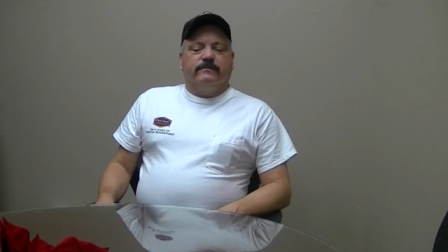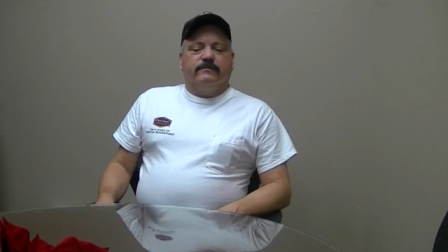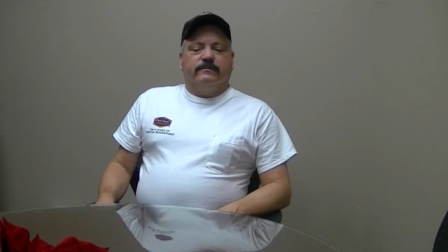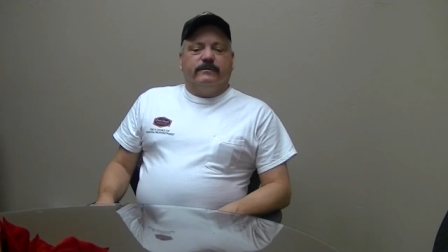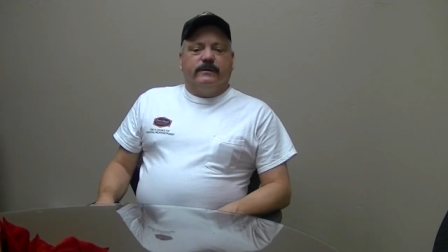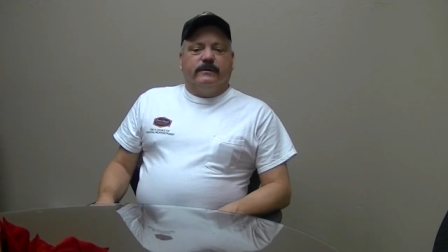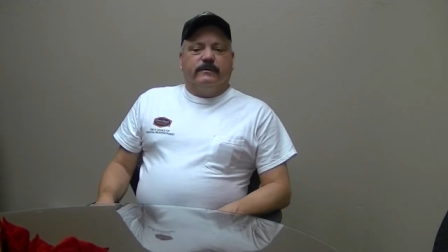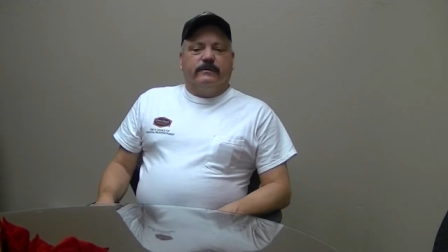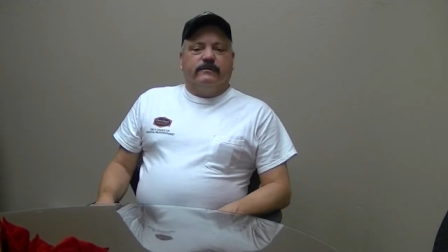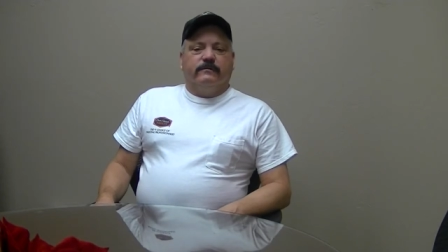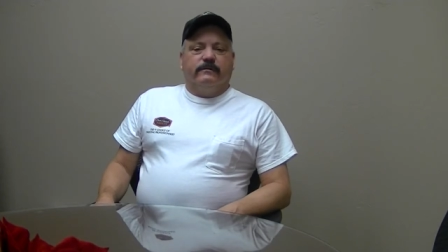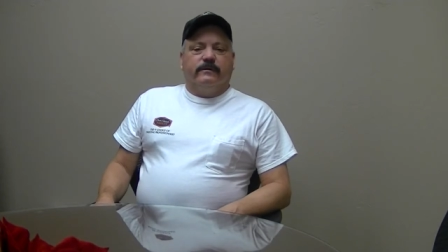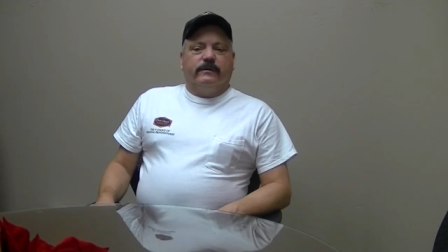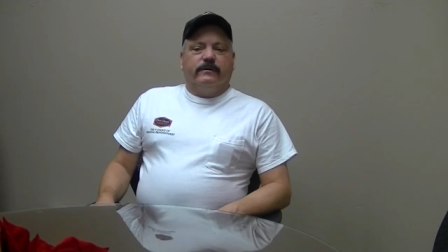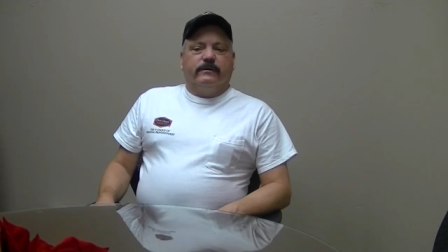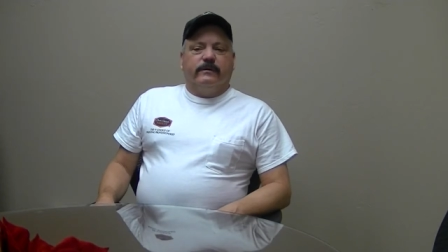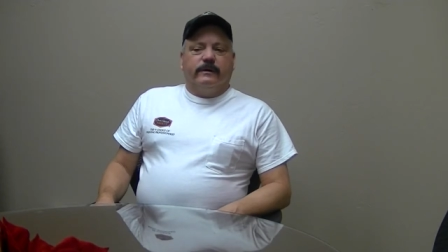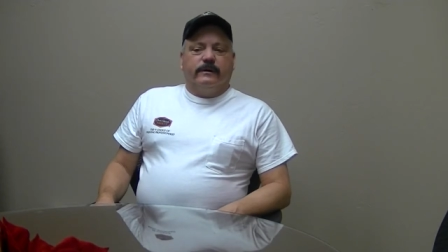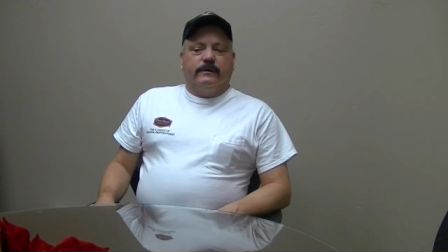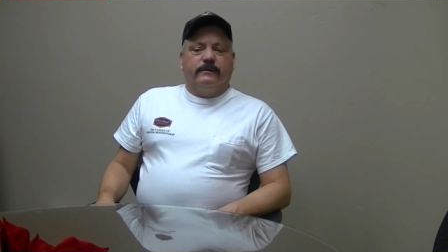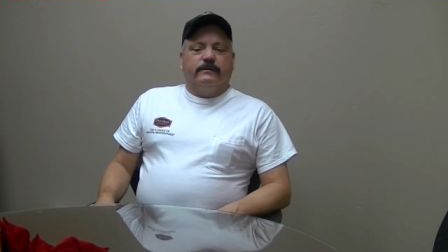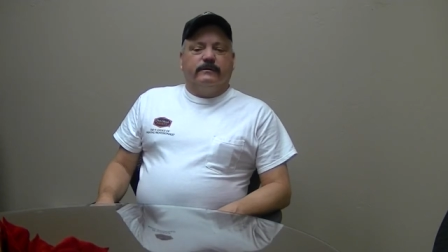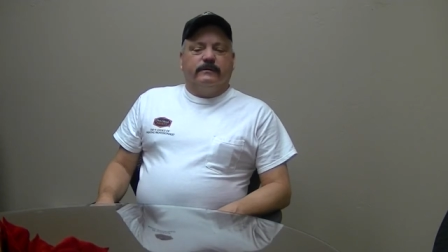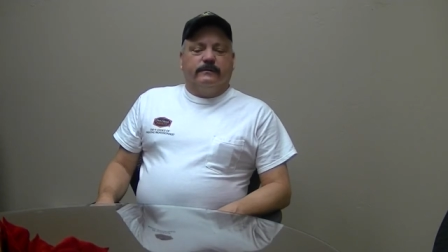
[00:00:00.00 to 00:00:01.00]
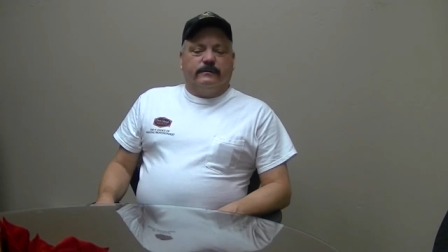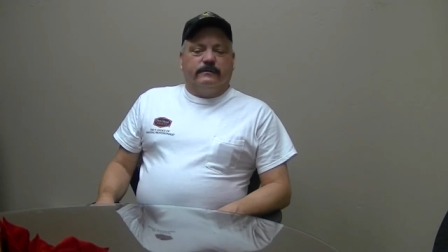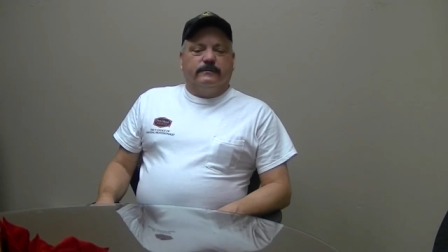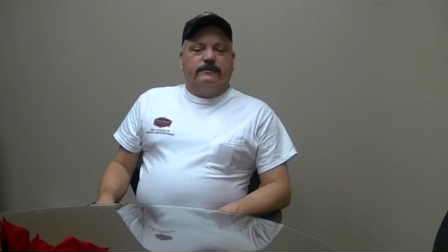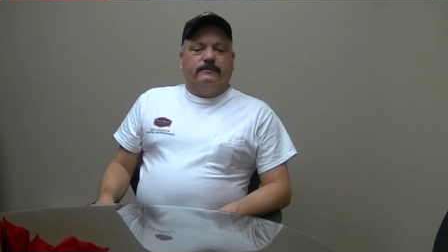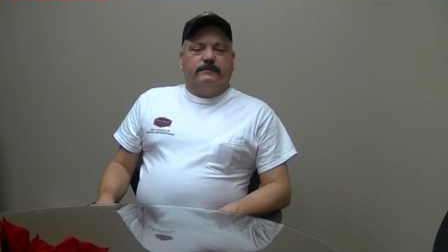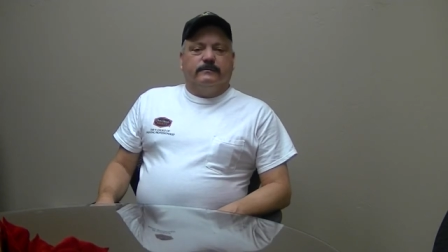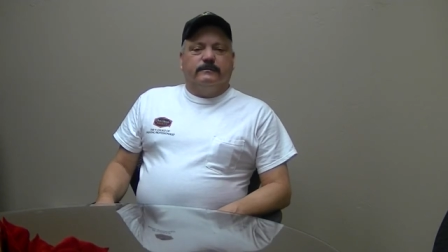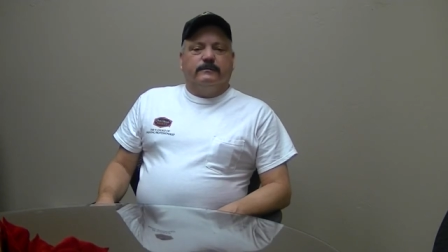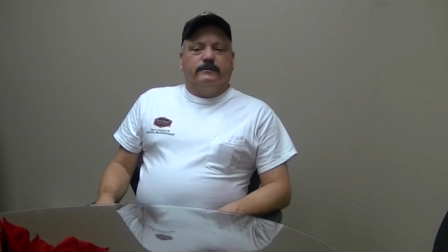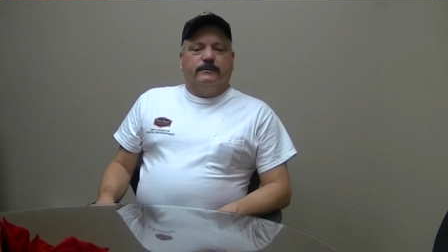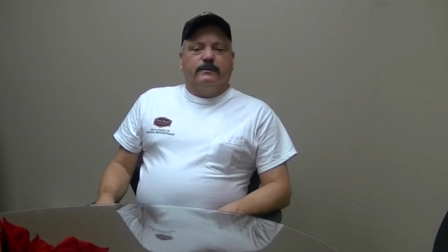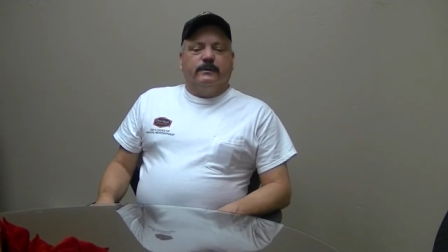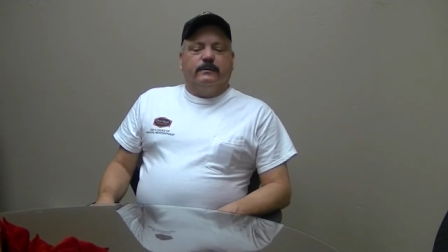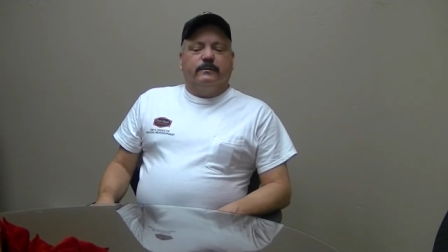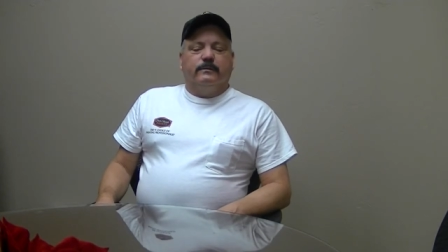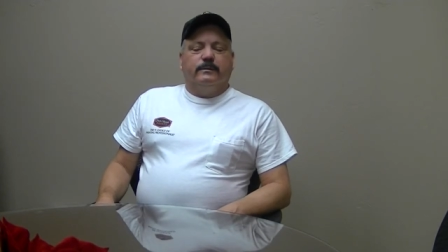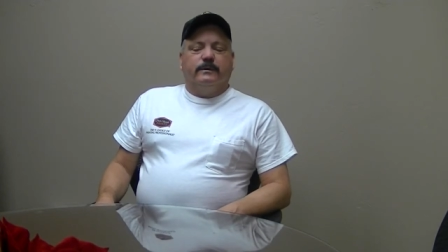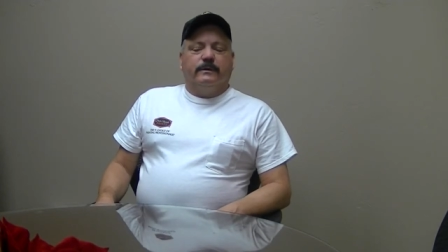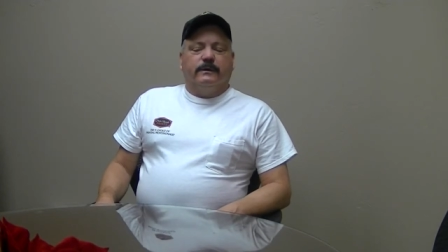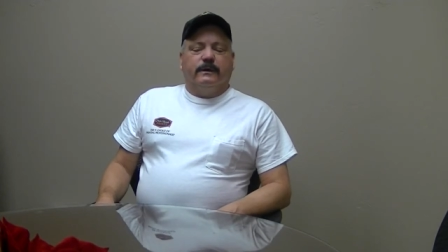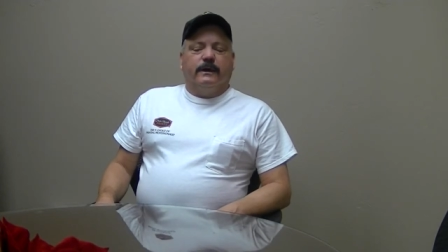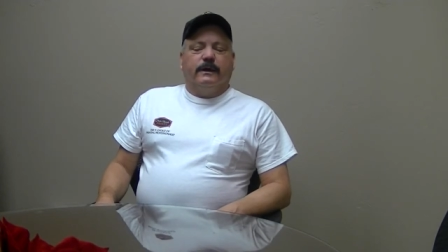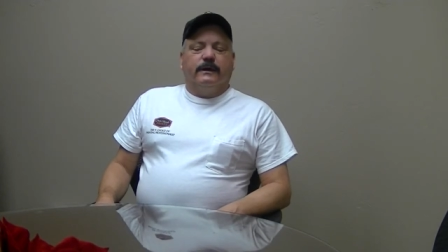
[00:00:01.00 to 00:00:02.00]
very, very, you know,
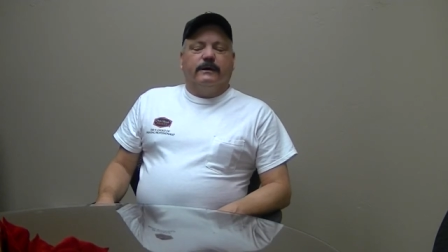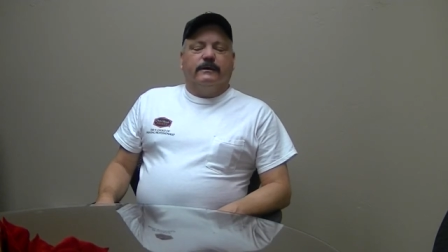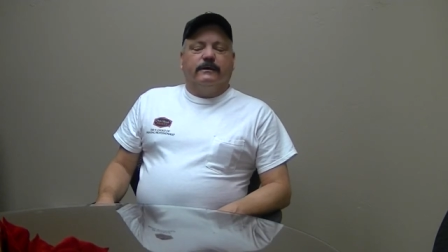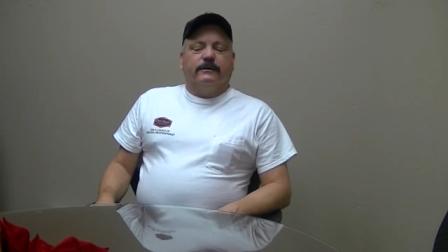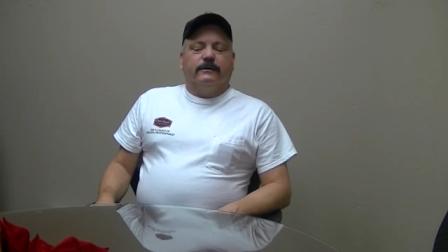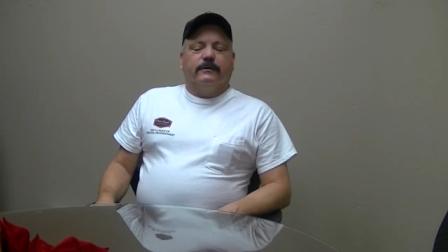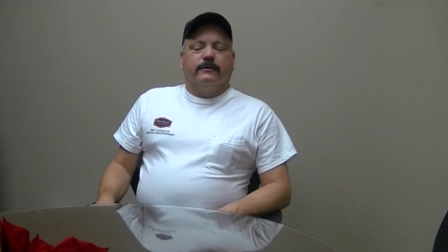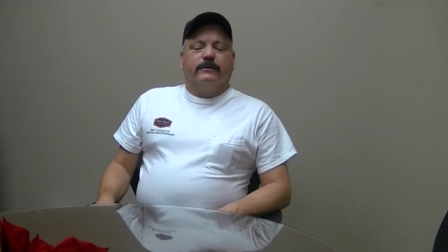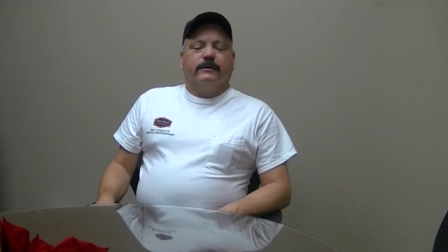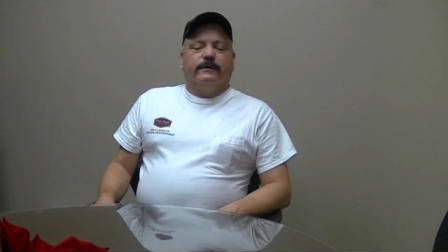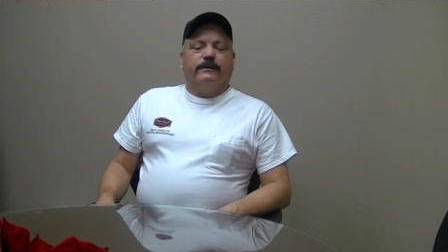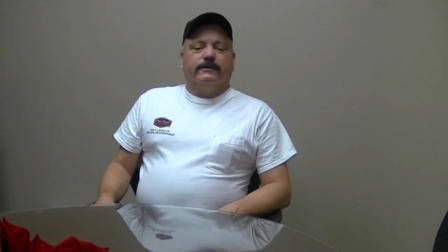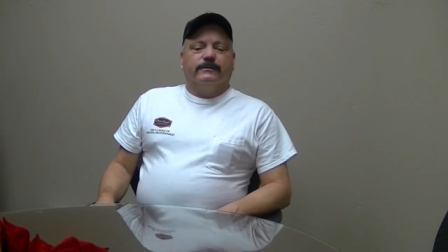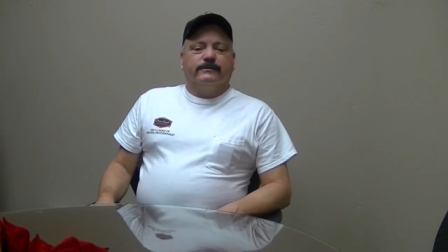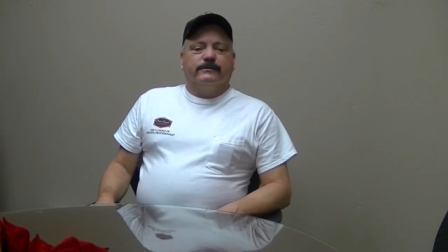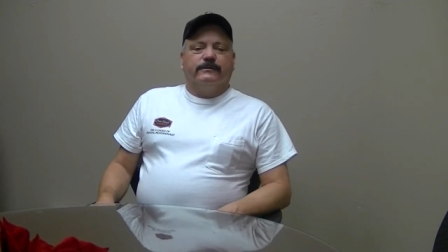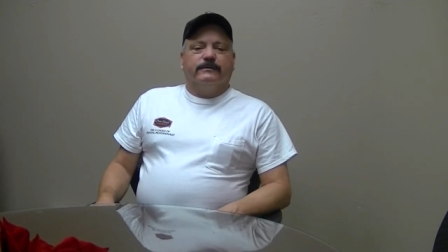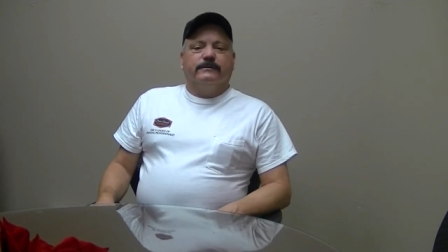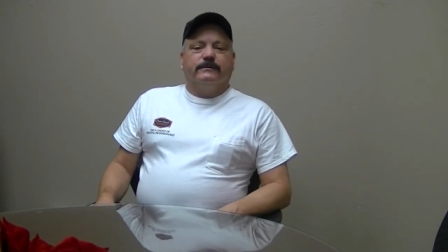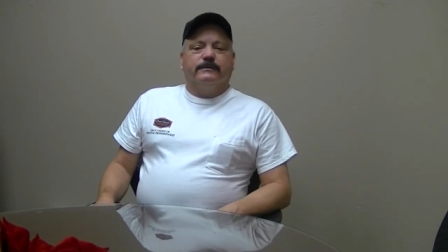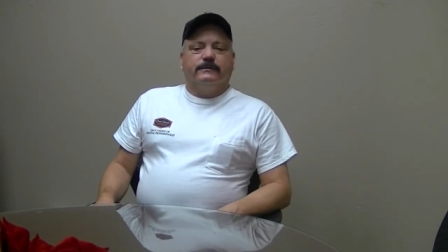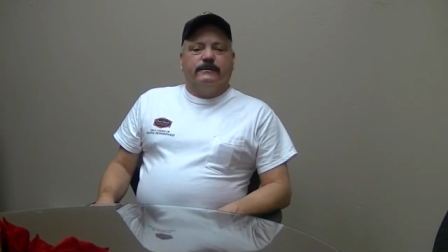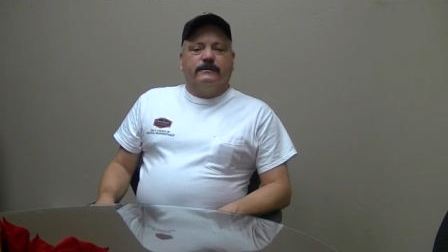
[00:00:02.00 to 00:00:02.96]
polite and courteous.